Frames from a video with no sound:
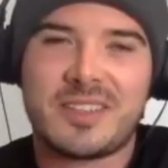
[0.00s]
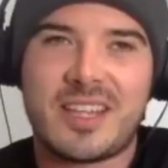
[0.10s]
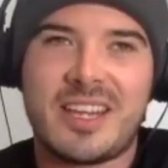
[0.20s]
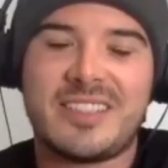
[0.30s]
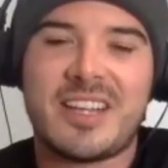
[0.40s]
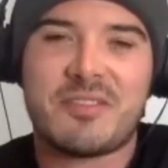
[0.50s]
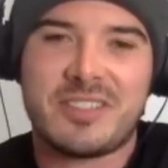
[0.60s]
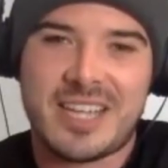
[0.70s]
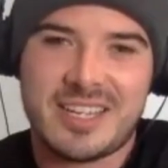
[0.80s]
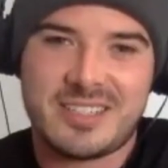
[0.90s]
in a
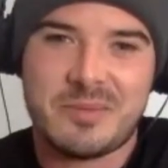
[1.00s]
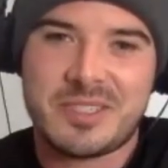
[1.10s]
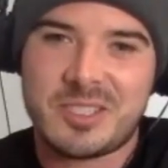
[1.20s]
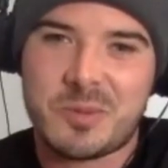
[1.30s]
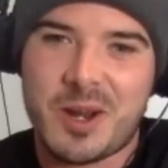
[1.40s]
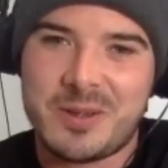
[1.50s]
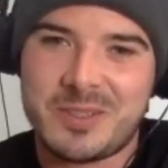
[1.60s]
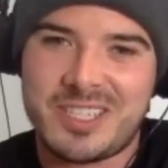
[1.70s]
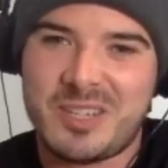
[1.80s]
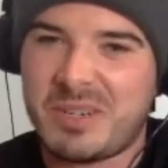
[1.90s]
different sense to Mrs.
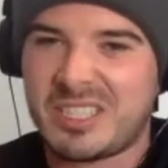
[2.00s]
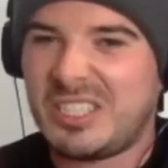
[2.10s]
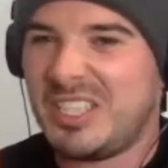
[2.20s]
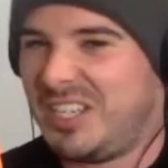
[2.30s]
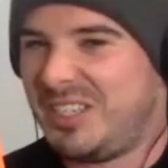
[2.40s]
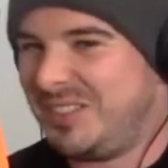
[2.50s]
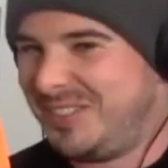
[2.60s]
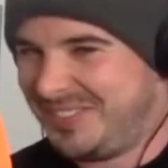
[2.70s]
Brown's, and you'd be like, no.